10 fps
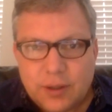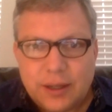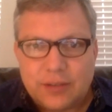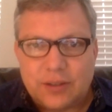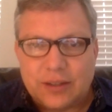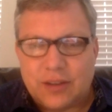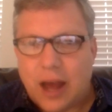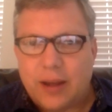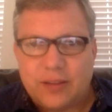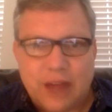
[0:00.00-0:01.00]
It's
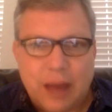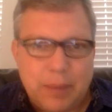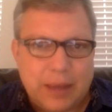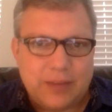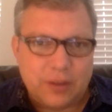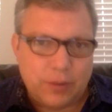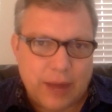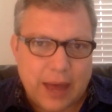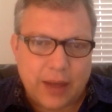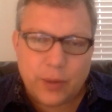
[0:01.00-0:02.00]
not based in
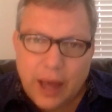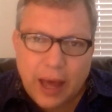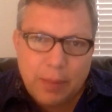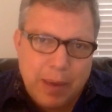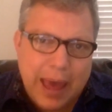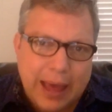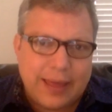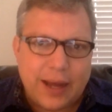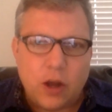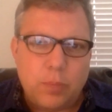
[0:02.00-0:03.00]
reality. We got to back
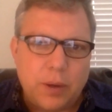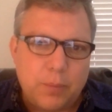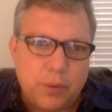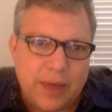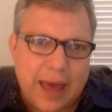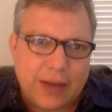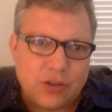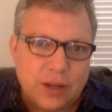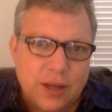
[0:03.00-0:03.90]
that hope up with action.